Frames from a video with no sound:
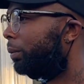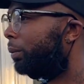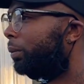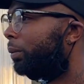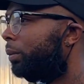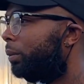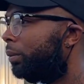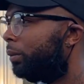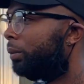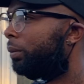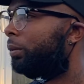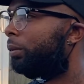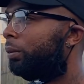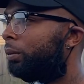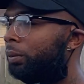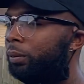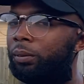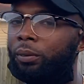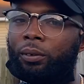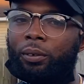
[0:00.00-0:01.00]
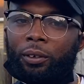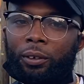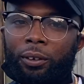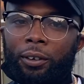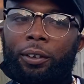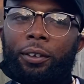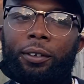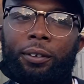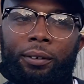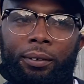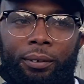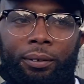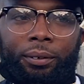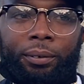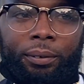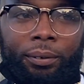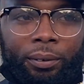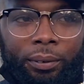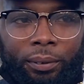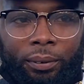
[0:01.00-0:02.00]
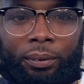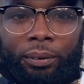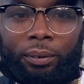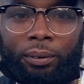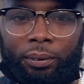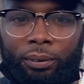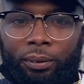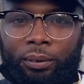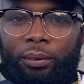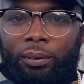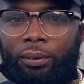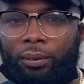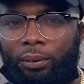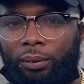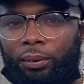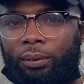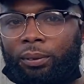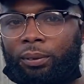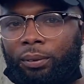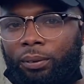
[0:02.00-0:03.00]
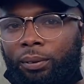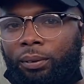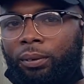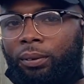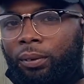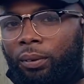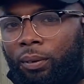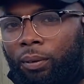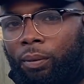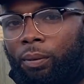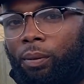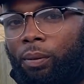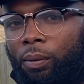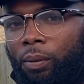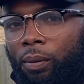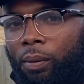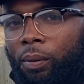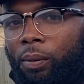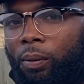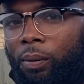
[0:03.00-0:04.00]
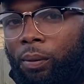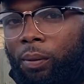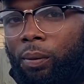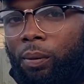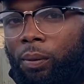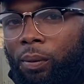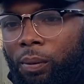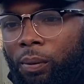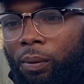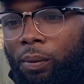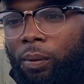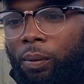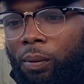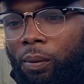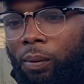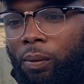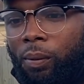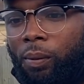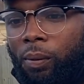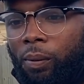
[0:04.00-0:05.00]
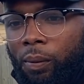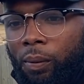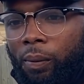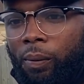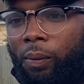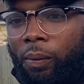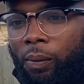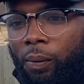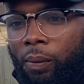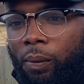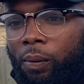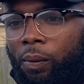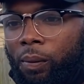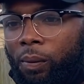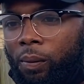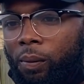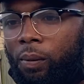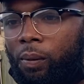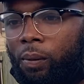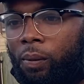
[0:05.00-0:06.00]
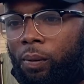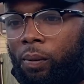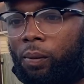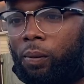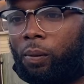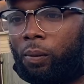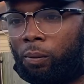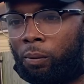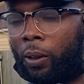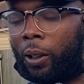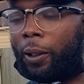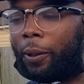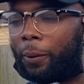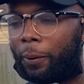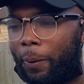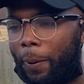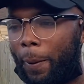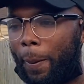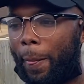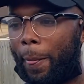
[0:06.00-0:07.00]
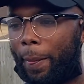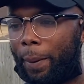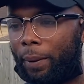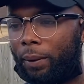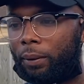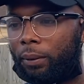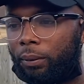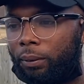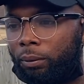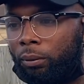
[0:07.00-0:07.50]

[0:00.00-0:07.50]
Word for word: you know, I can't keep it fair. And, you know, I, I told you, I predicted Don. I had seen you in the past, right. but always on cam.